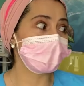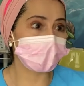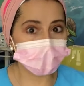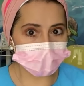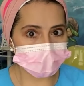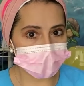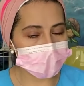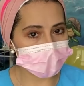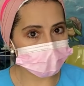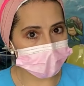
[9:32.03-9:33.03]
because
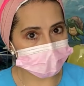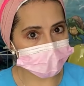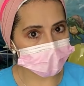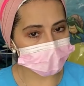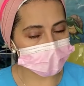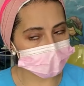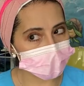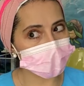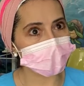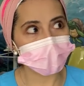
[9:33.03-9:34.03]
it has calcium and
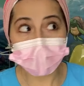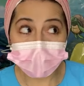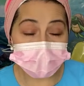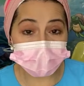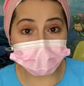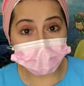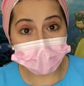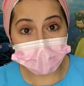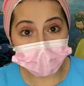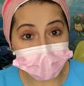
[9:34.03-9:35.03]
phosphate. And what is the
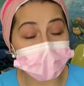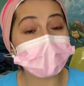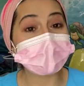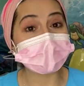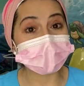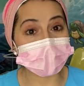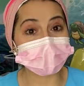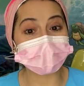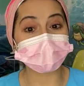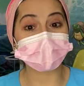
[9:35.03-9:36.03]
tooth made up of?
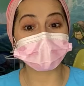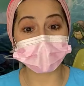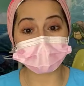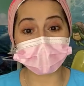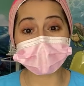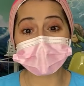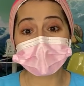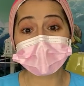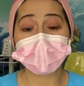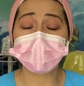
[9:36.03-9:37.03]
Calcium and phosphate.
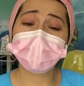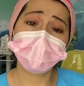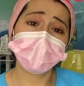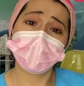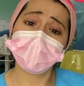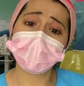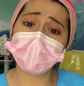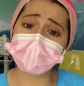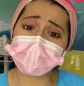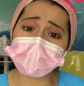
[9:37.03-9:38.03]
I do love your
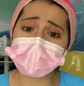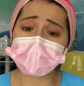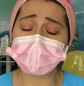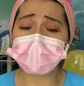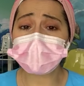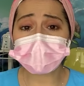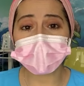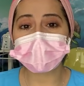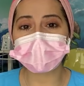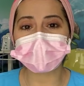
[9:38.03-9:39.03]
questions. And if you
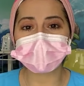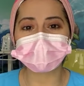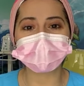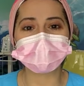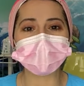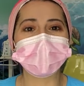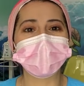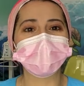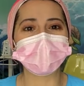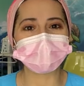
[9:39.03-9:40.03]
do have a question for me,
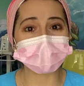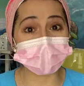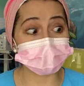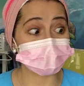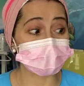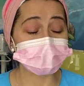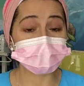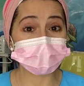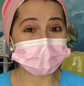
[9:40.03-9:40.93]
I would love to answer it.